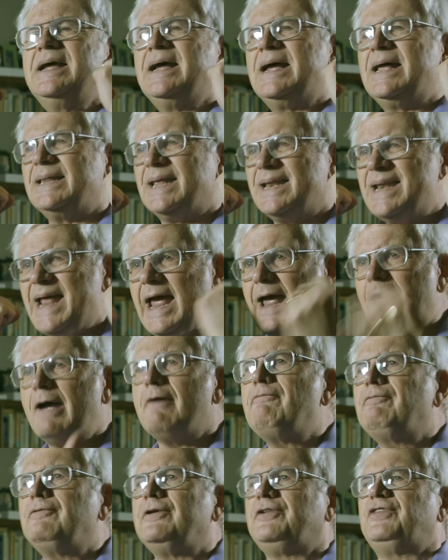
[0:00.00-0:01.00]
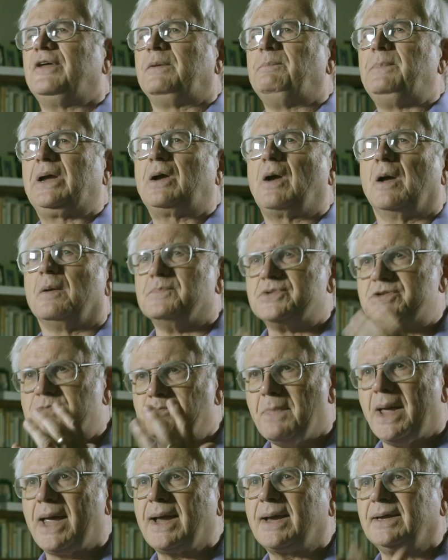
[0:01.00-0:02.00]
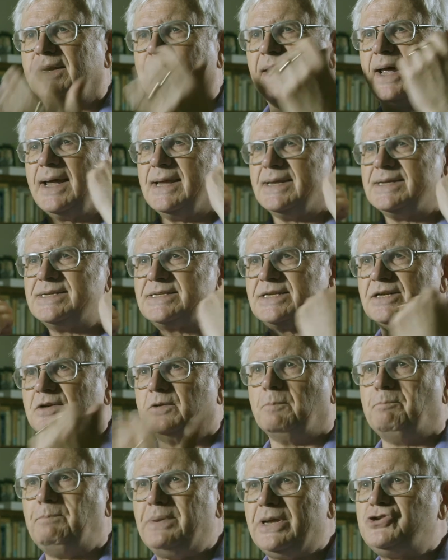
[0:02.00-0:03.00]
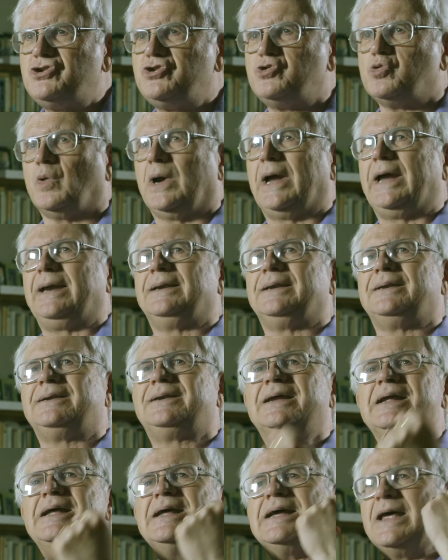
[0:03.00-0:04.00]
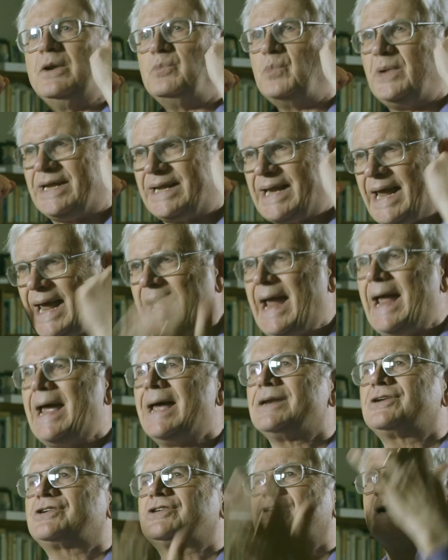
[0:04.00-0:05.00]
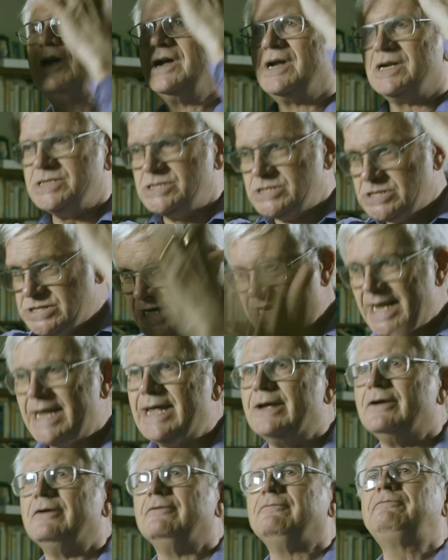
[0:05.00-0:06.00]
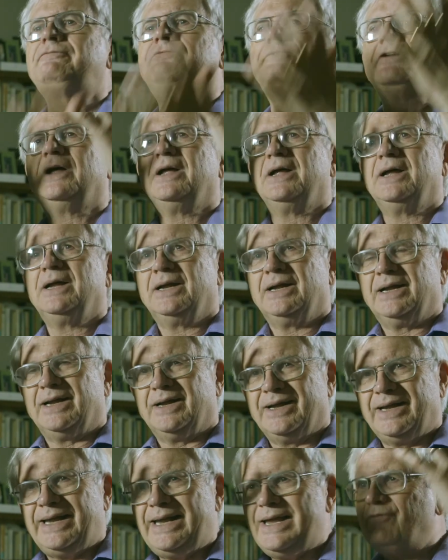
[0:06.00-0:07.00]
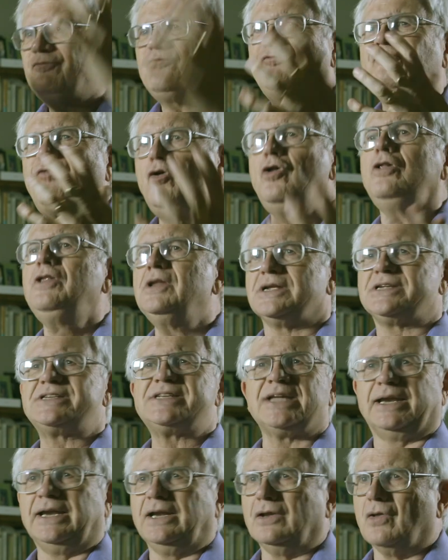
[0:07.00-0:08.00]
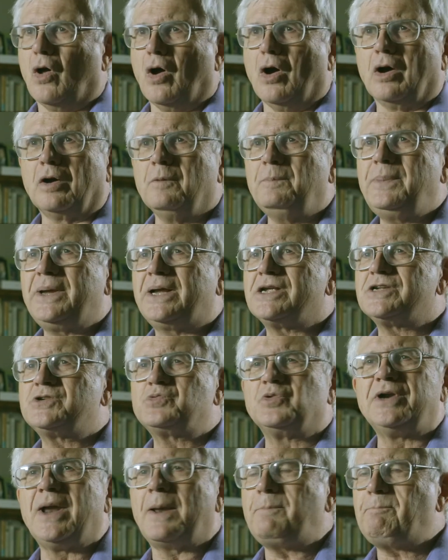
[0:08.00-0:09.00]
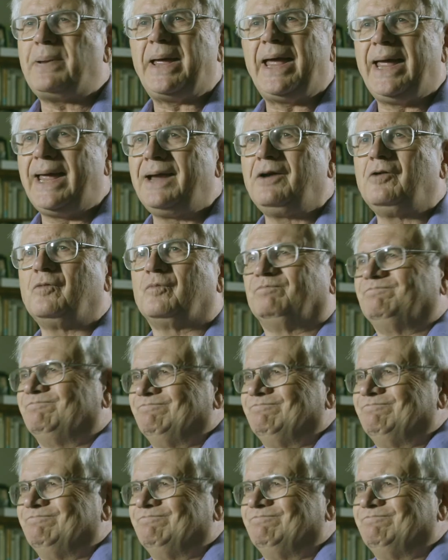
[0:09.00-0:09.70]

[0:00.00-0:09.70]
And then everything becomes mechanized and habituated, and we can't live in fullness any longer because we're not paying